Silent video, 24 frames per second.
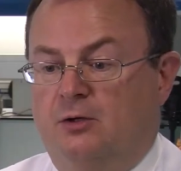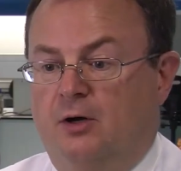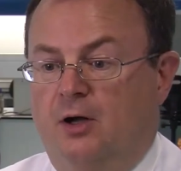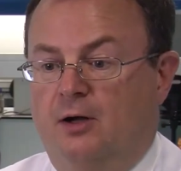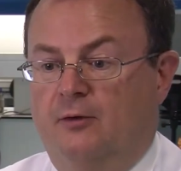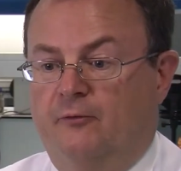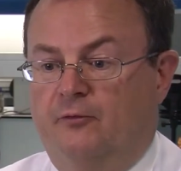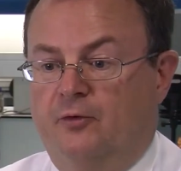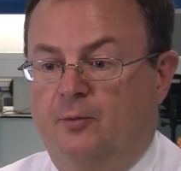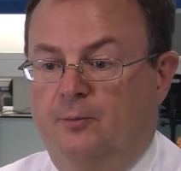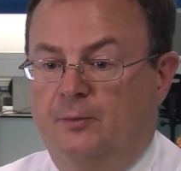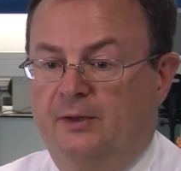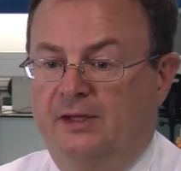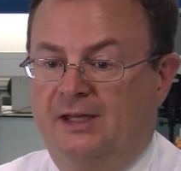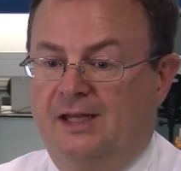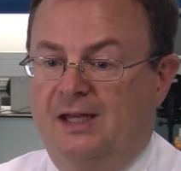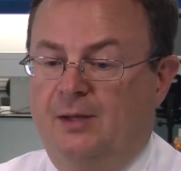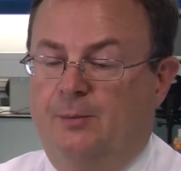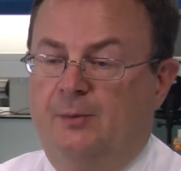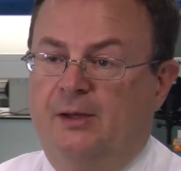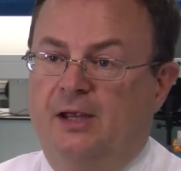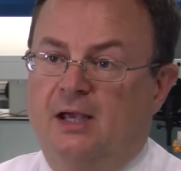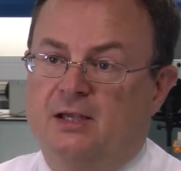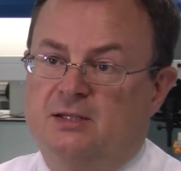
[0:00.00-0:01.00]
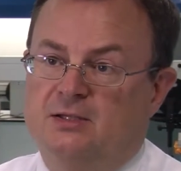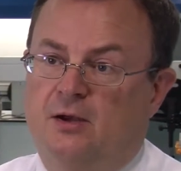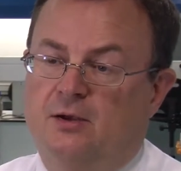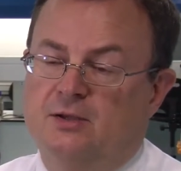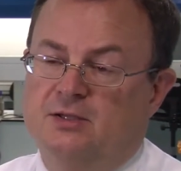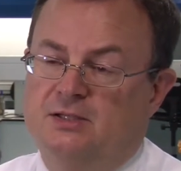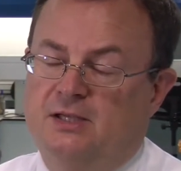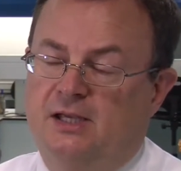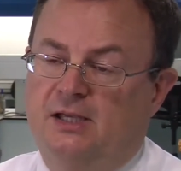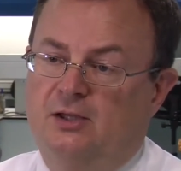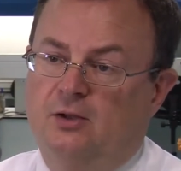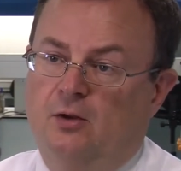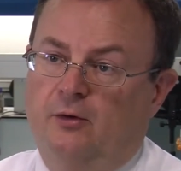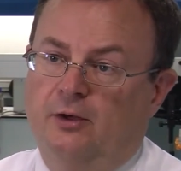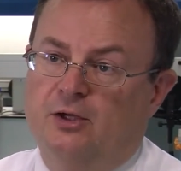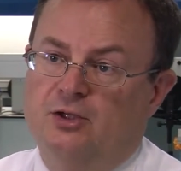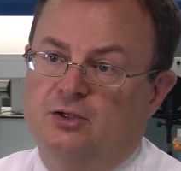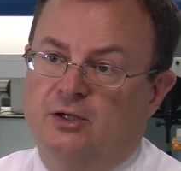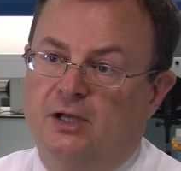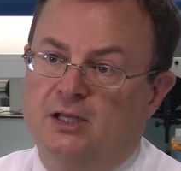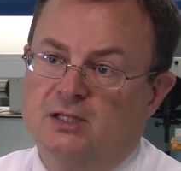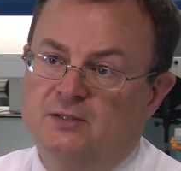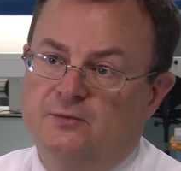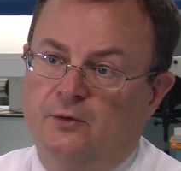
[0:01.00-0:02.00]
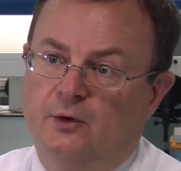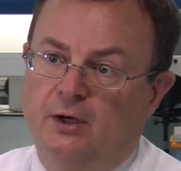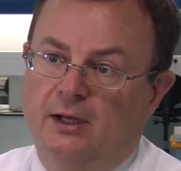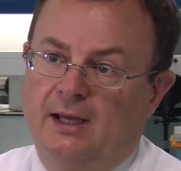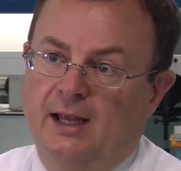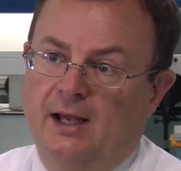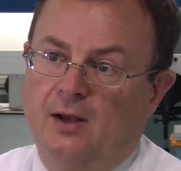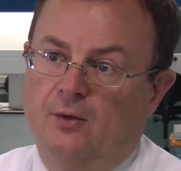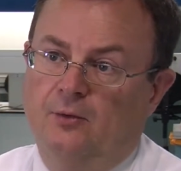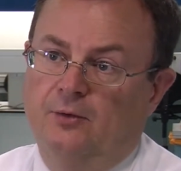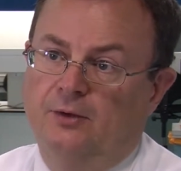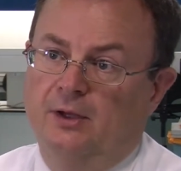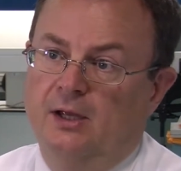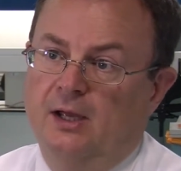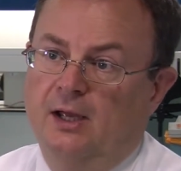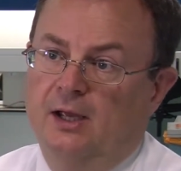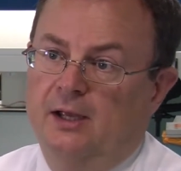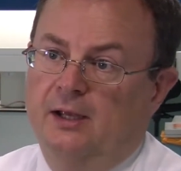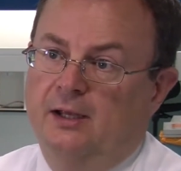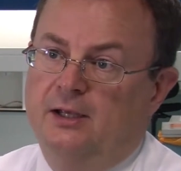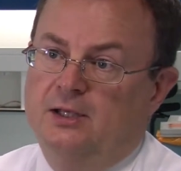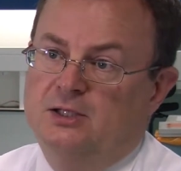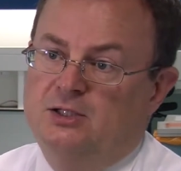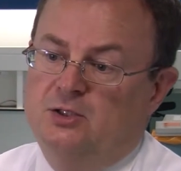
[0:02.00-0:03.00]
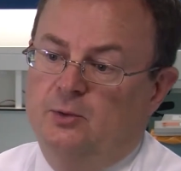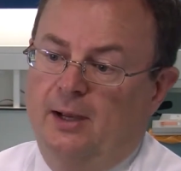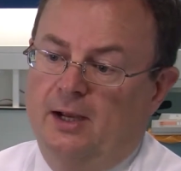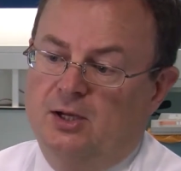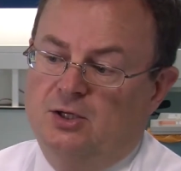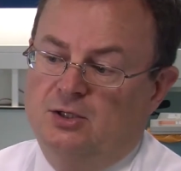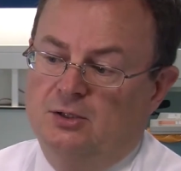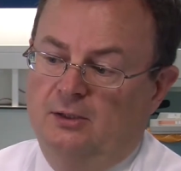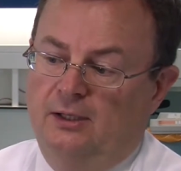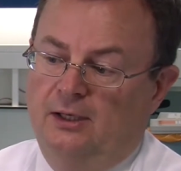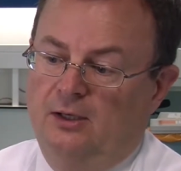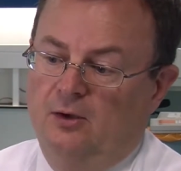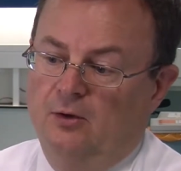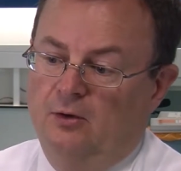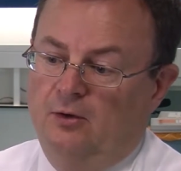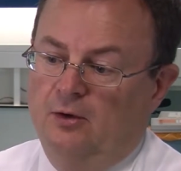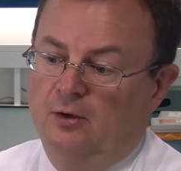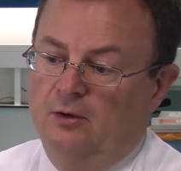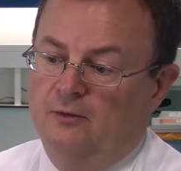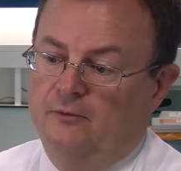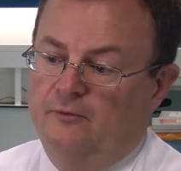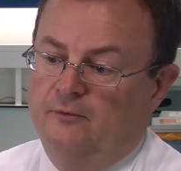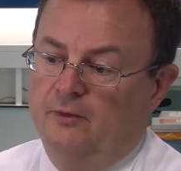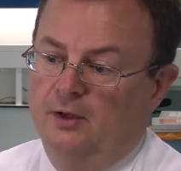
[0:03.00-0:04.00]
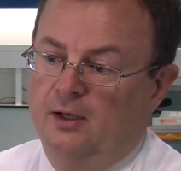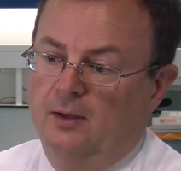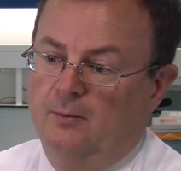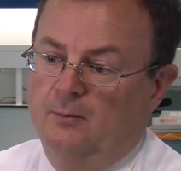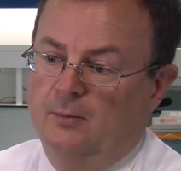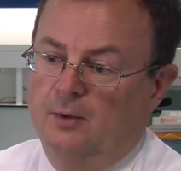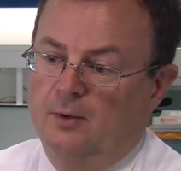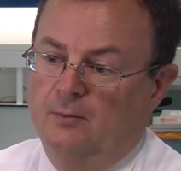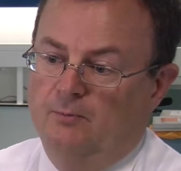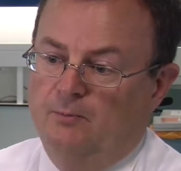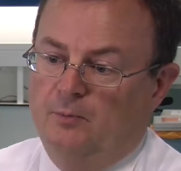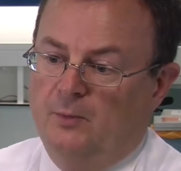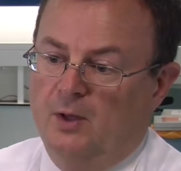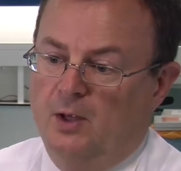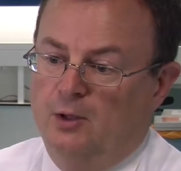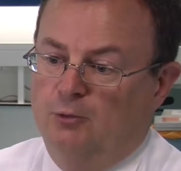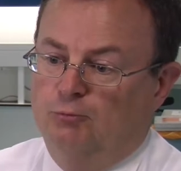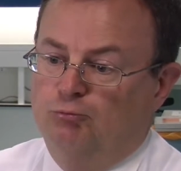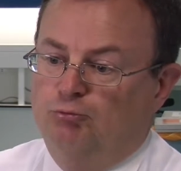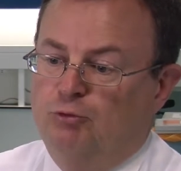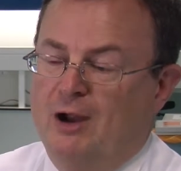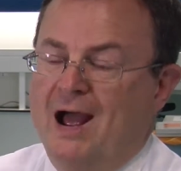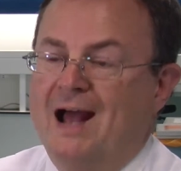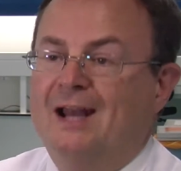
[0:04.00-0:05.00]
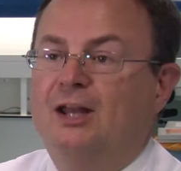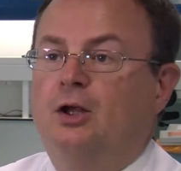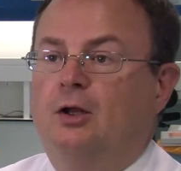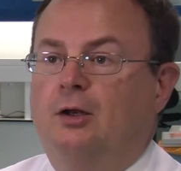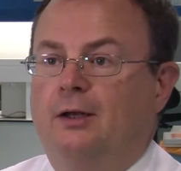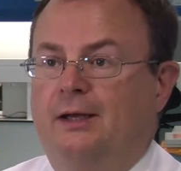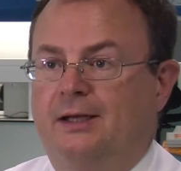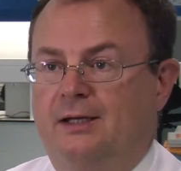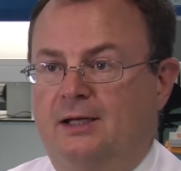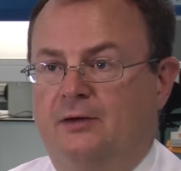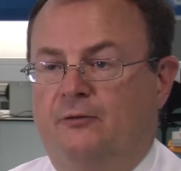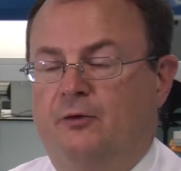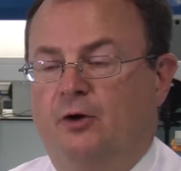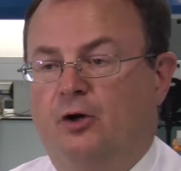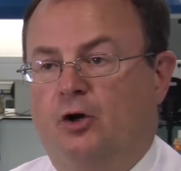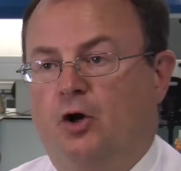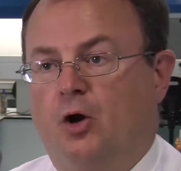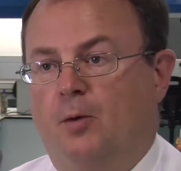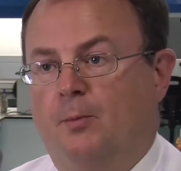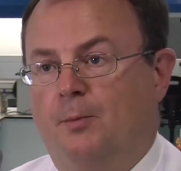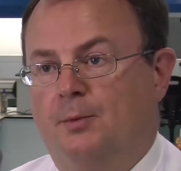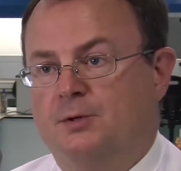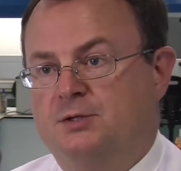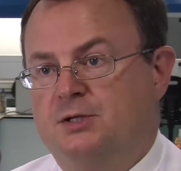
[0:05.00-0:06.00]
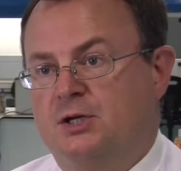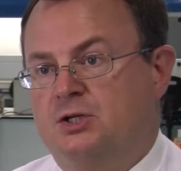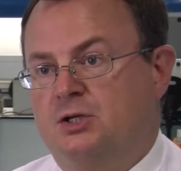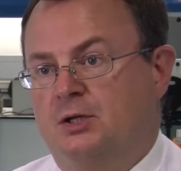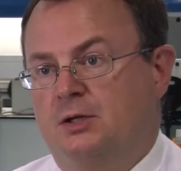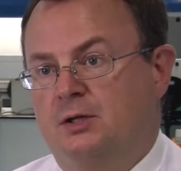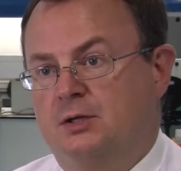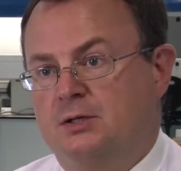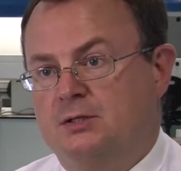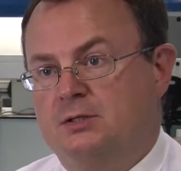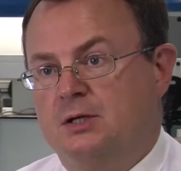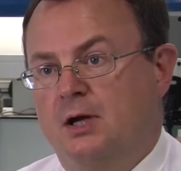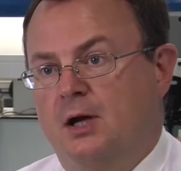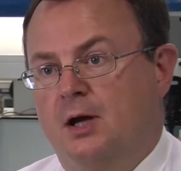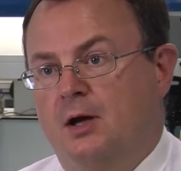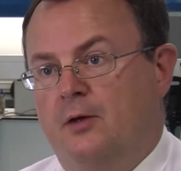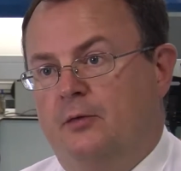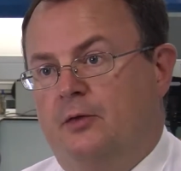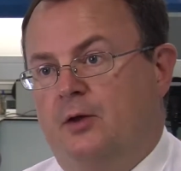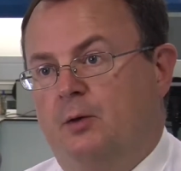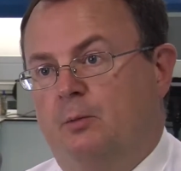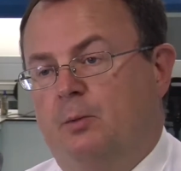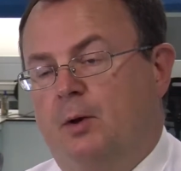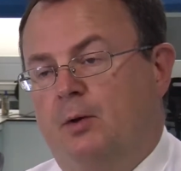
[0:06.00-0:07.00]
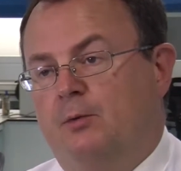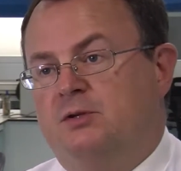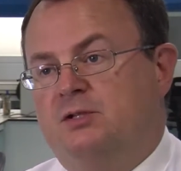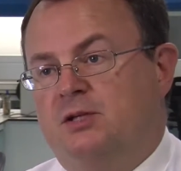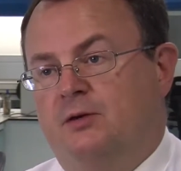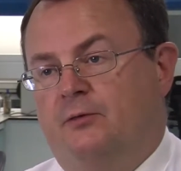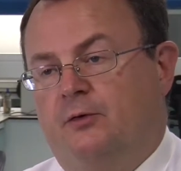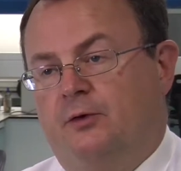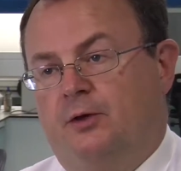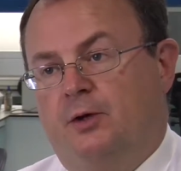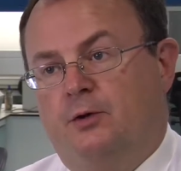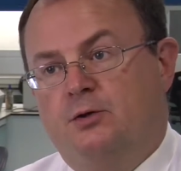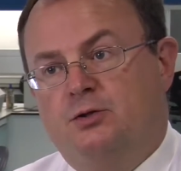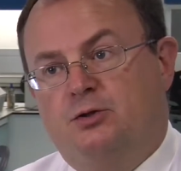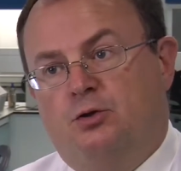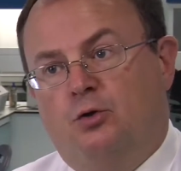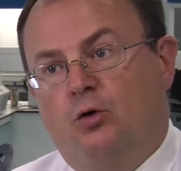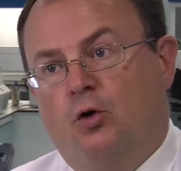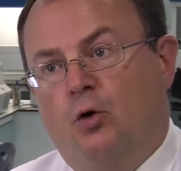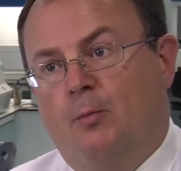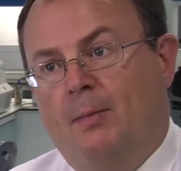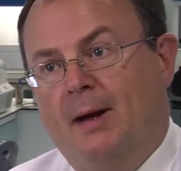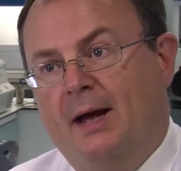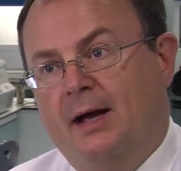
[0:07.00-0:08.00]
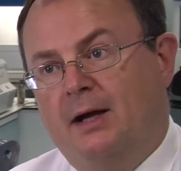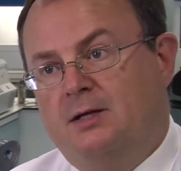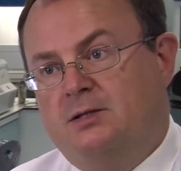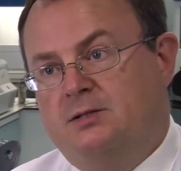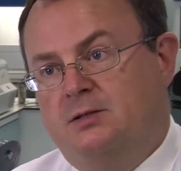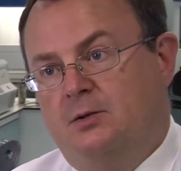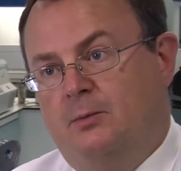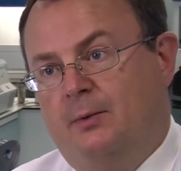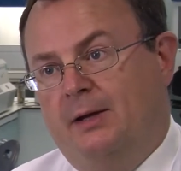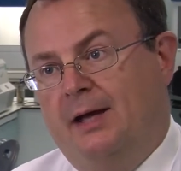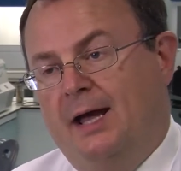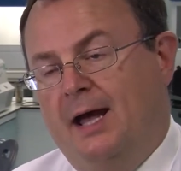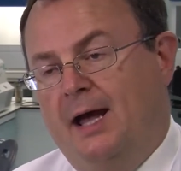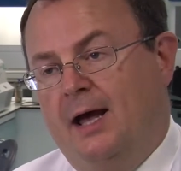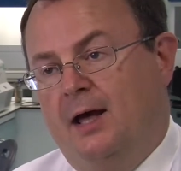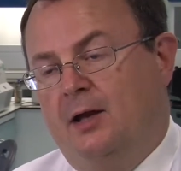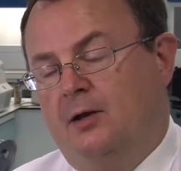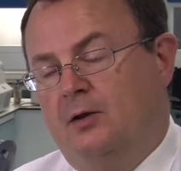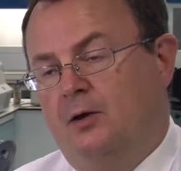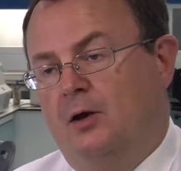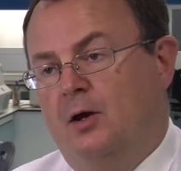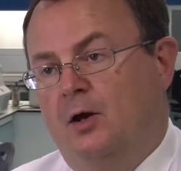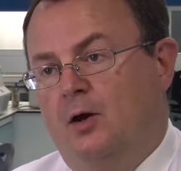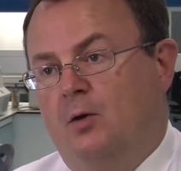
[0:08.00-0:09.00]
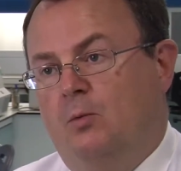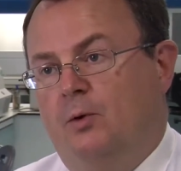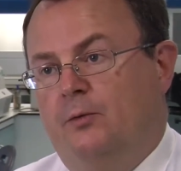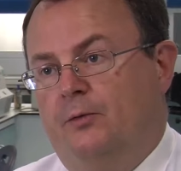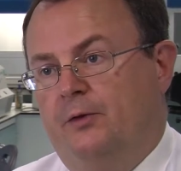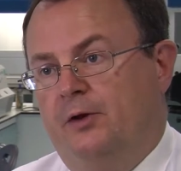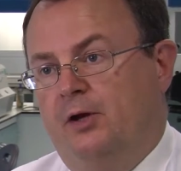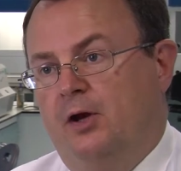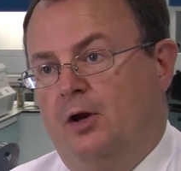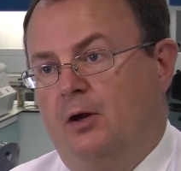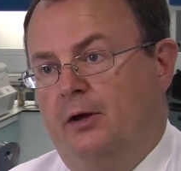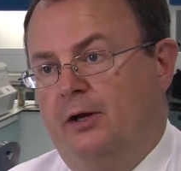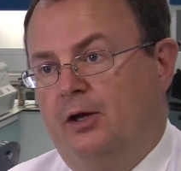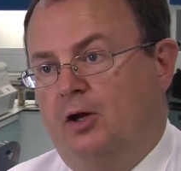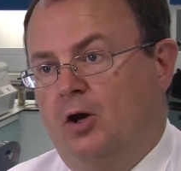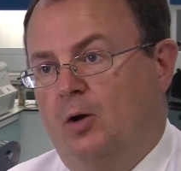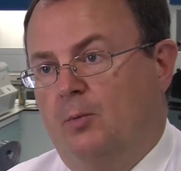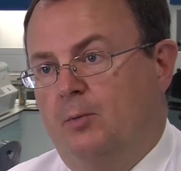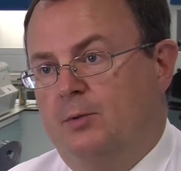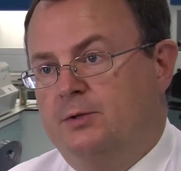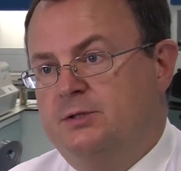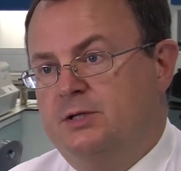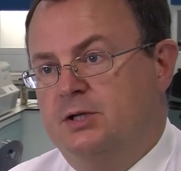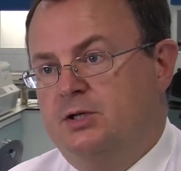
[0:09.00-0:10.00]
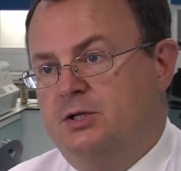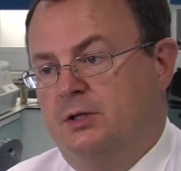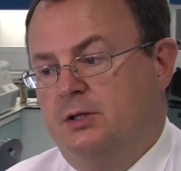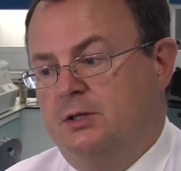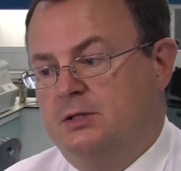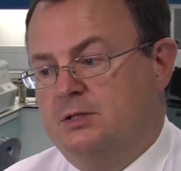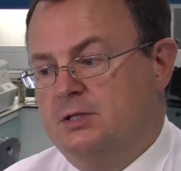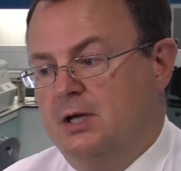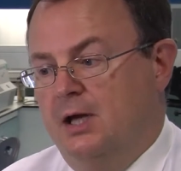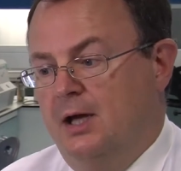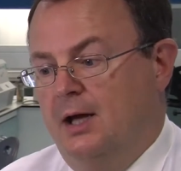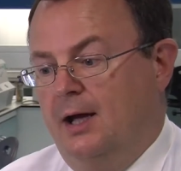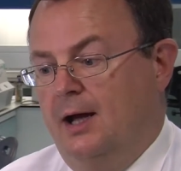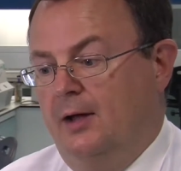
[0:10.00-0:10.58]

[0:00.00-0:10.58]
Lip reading: grant from the EPSRC Knowledge Transfer Account is to actually look at radically different compositions that won't suffer those drawbacks that we had with the early compositions.